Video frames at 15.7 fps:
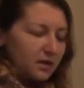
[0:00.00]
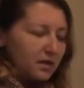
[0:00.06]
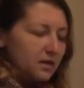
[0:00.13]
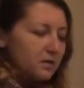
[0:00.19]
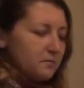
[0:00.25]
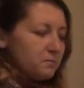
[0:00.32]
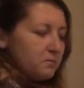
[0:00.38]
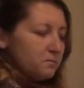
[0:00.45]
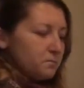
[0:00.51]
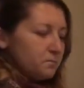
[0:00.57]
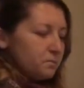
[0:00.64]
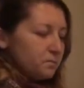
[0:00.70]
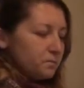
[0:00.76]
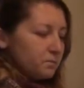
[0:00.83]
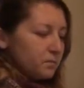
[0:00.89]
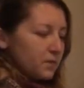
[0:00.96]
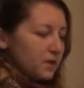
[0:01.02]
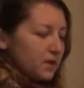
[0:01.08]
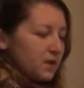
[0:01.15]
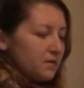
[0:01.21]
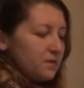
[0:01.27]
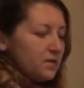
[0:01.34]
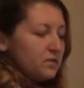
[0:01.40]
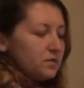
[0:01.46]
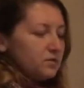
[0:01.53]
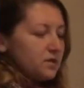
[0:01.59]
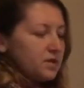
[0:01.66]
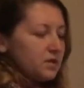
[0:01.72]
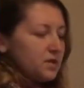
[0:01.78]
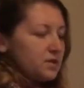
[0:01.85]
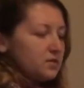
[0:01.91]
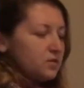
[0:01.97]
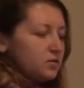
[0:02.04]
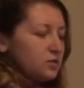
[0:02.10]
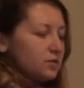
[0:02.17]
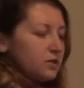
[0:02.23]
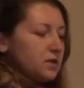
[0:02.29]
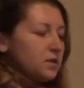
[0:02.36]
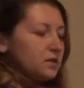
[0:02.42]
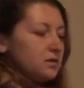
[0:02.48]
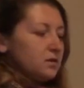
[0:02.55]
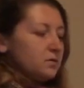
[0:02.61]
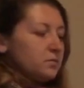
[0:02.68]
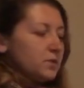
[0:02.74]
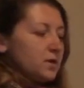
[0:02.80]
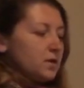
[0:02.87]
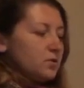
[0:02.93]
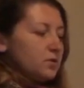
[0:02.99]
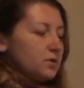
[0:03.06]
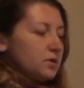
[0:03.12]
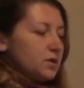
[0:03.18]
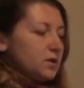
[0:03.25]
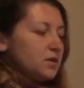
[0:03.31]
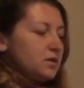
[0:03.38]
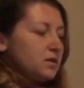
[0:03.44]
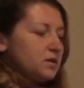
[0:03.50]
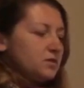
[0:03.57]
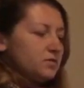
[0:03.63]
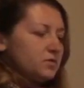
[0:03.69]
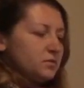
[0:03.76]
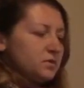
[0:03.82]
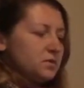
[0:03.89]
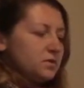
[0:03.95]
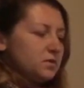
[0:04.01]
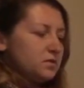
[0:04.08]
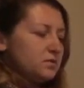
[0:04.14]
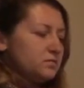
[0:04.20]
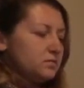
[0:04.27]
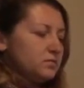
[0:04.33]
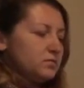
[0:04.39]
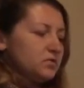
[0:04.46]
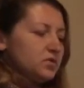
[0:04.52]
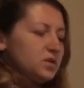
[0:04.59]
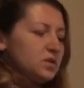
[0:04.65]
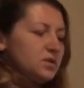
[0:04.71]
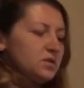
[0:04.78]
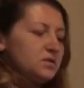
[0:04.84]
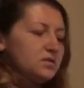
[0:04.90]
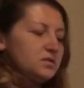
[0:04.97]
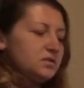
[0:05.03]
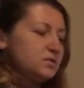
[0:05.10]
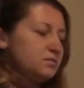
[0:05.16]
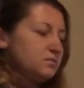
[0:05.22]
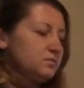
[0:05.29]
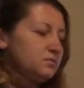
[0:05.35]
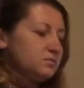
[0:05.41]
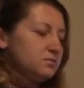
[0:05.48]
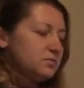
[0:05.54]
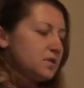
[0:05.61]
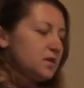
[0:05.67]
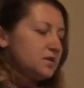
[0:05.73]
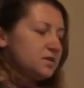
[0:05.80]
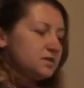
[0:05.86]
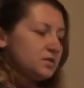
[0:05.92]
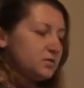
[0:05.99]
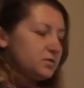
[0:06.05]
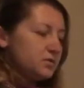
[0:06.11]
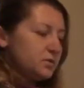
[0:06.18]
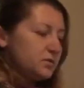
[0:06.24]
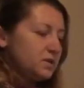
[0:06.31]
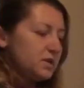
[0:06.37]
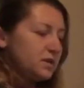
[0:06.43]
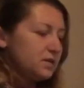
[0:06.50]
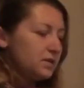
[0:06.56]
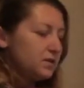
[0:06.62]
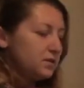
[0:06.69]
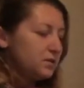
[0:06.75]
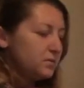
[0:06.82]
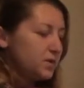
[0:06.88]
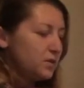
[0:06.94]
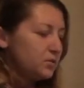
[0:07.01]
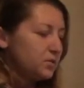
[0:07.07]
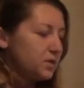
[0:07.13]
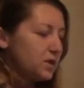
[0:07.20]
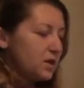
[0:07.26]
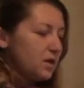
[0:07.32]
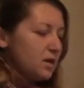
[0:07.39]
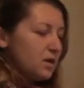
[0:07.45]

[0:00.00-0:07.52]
I found a really nice story about, I think it's from the Chinese dynasty or something like that, about